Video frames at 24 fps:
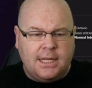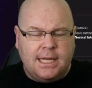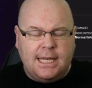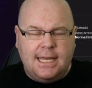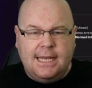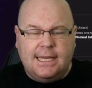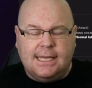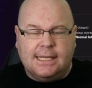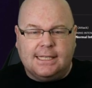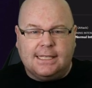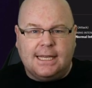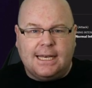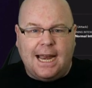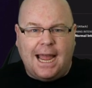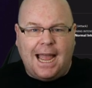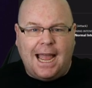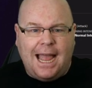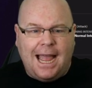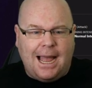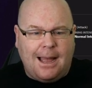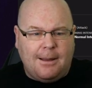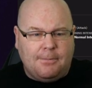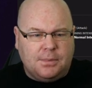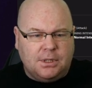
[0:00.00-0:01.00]
He is an
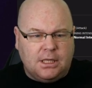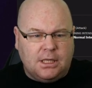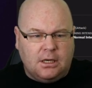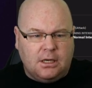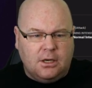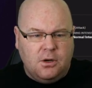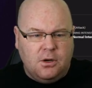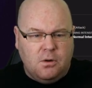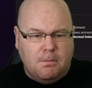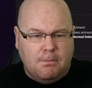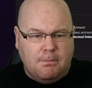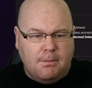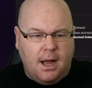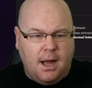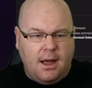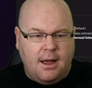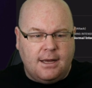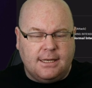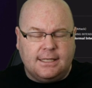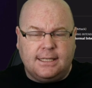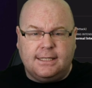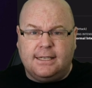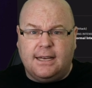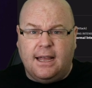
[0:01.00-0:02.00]
absolute
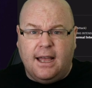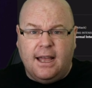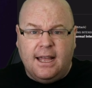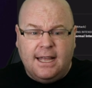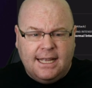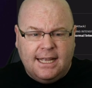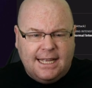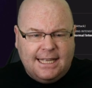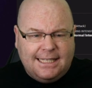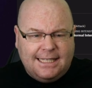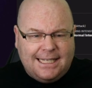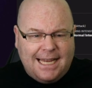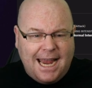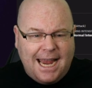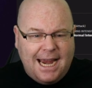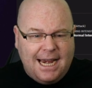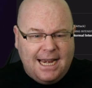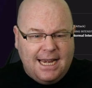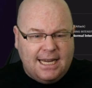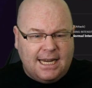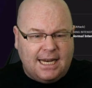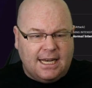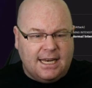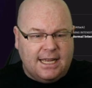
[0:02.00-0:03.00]
master.
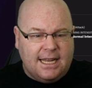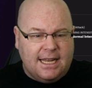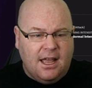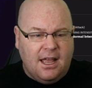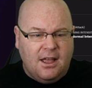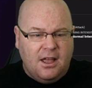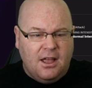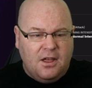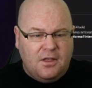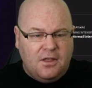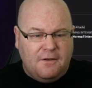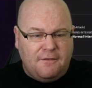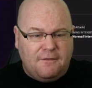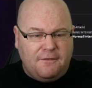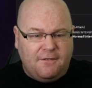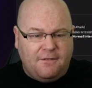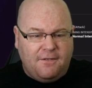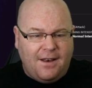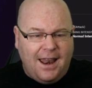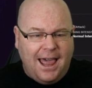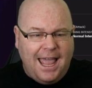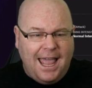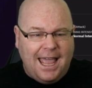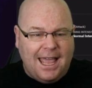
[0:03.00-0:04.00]
Technically, the
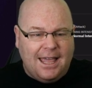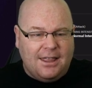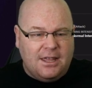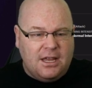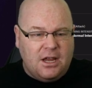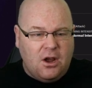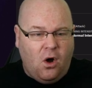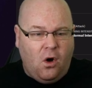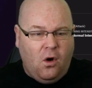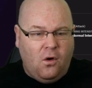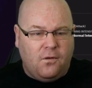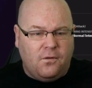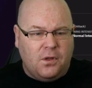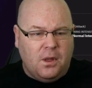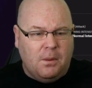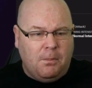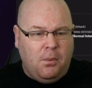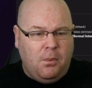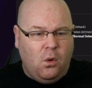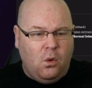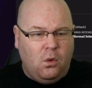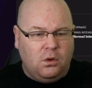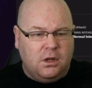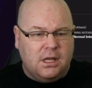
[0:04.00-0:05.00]
flair, the off the
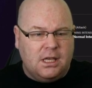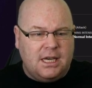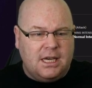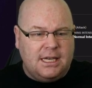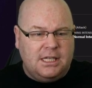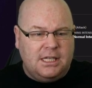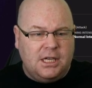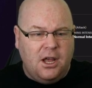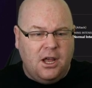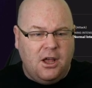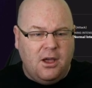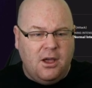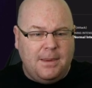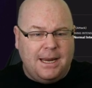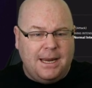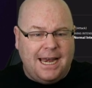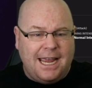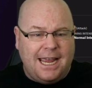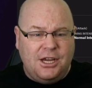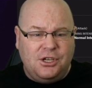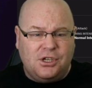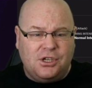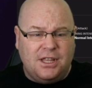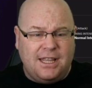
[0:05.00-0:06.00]
ball, the
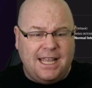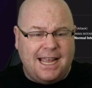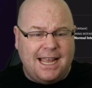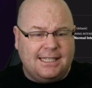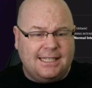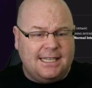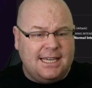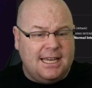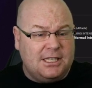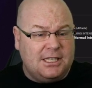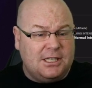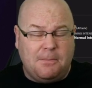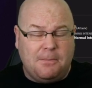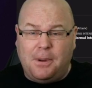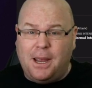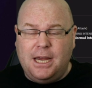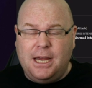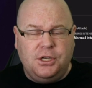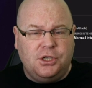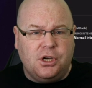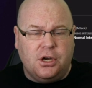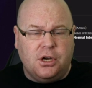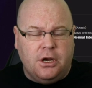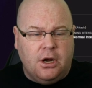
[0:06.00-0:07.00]
determination, the
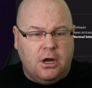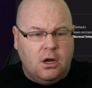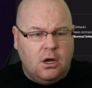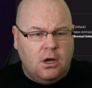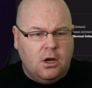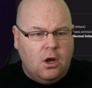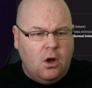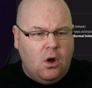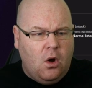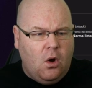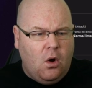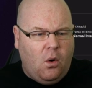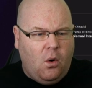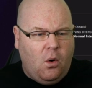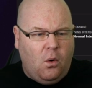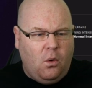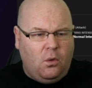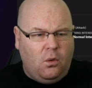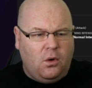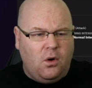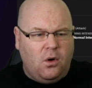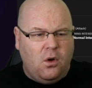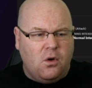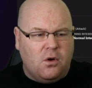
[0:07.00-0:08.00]
anticipation,
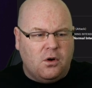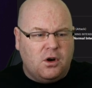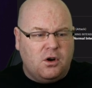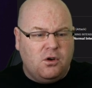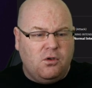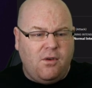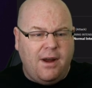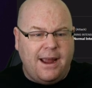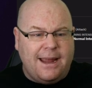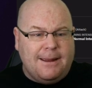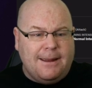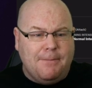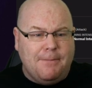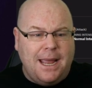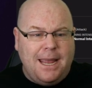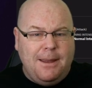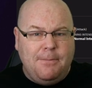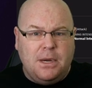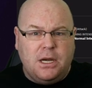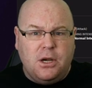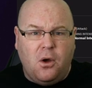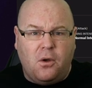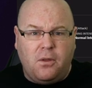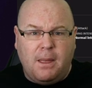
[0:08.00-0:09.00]
all look great.
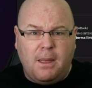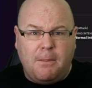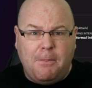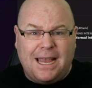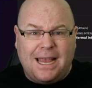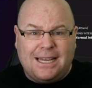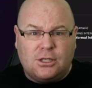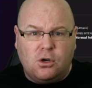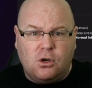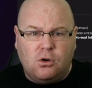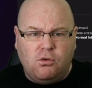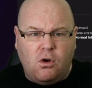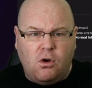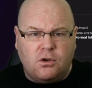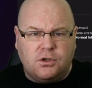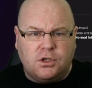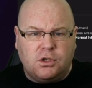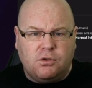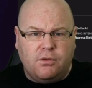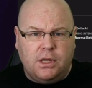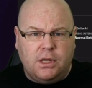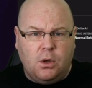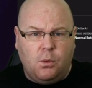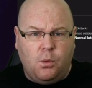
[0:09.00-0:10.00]
Maybe not the best
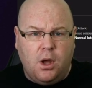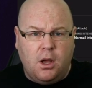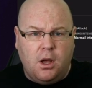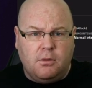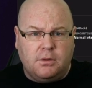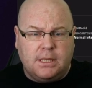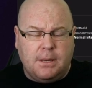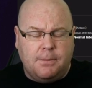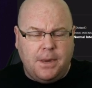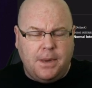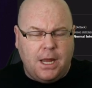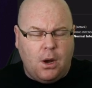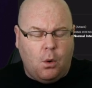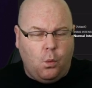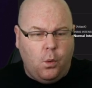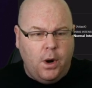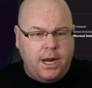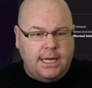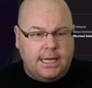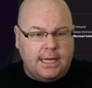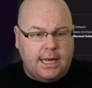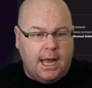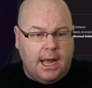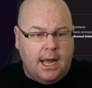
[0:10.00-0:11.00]
crosser in the world to be a
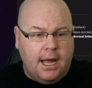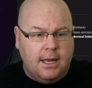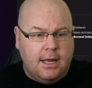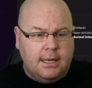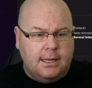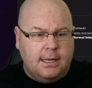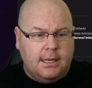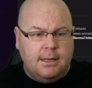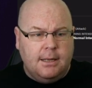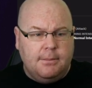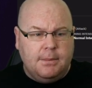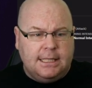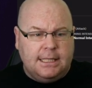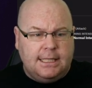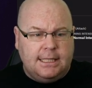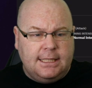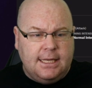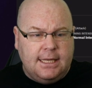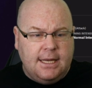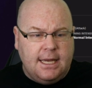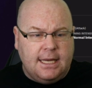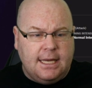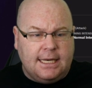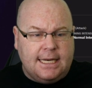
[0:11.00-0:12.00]
winger, but
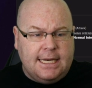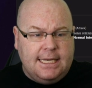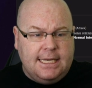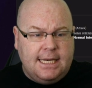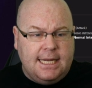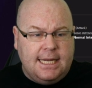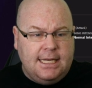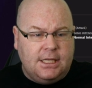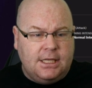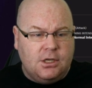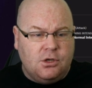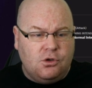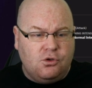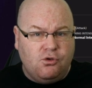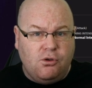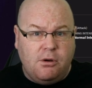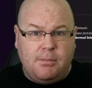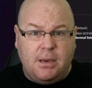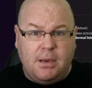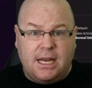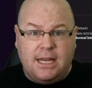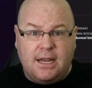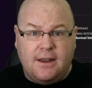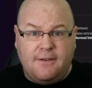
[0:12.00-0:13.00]
certainly decent
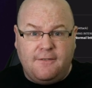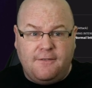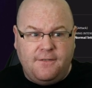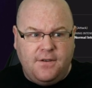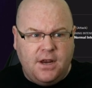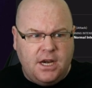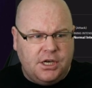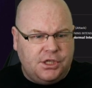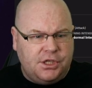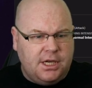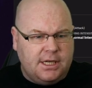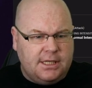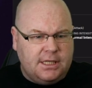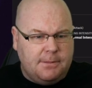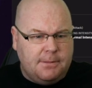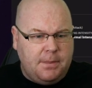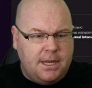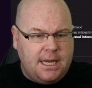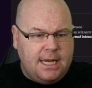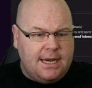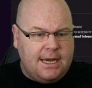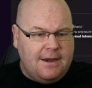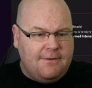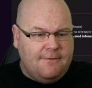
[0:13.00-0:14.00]
dribbling and finishing to
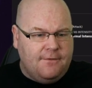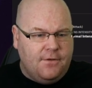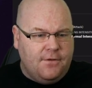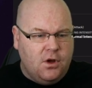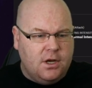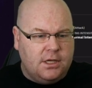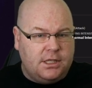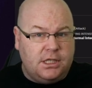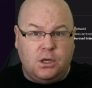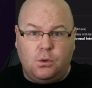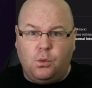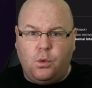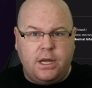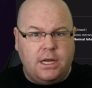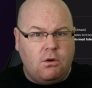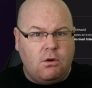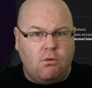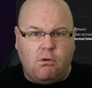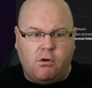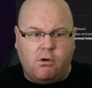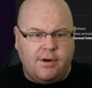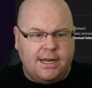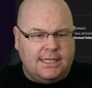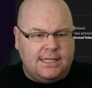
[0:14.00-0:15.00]
be an inverted winger
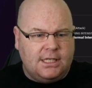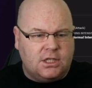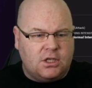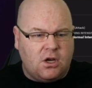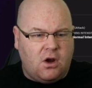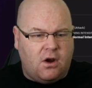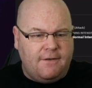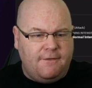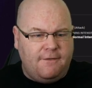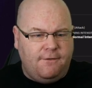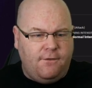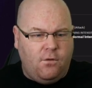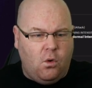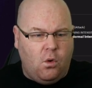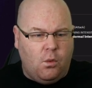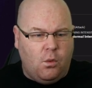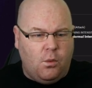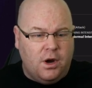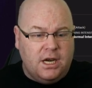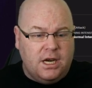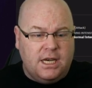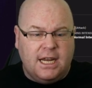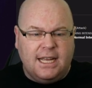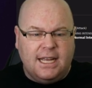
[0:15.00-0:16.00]
or inside
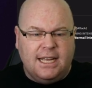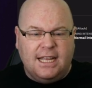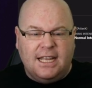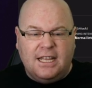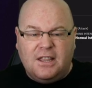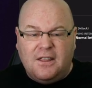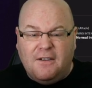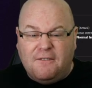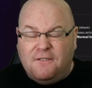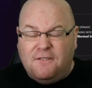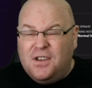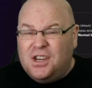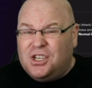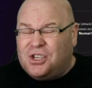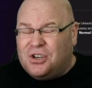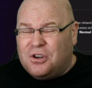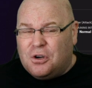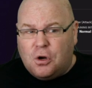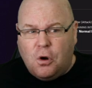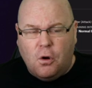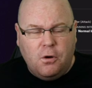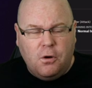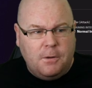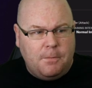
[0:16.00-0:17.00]
forward. The vision
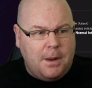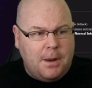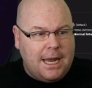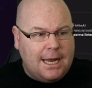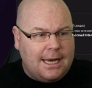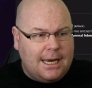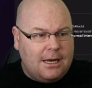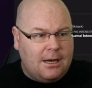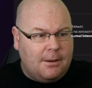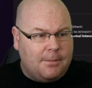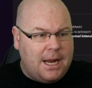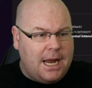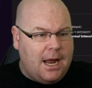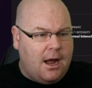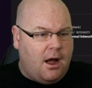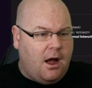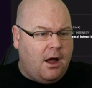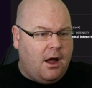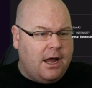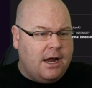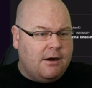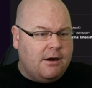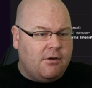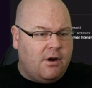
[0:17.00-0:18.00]
could be a little bit
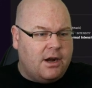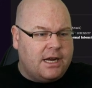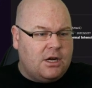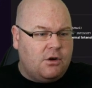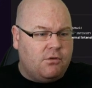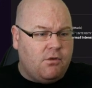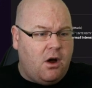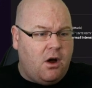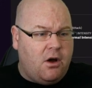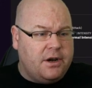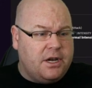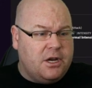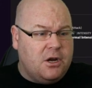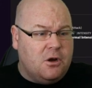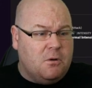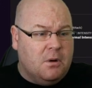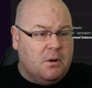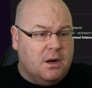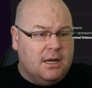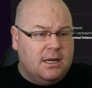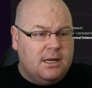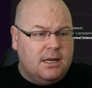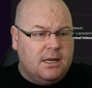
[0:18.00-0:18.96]
higher, I grant you.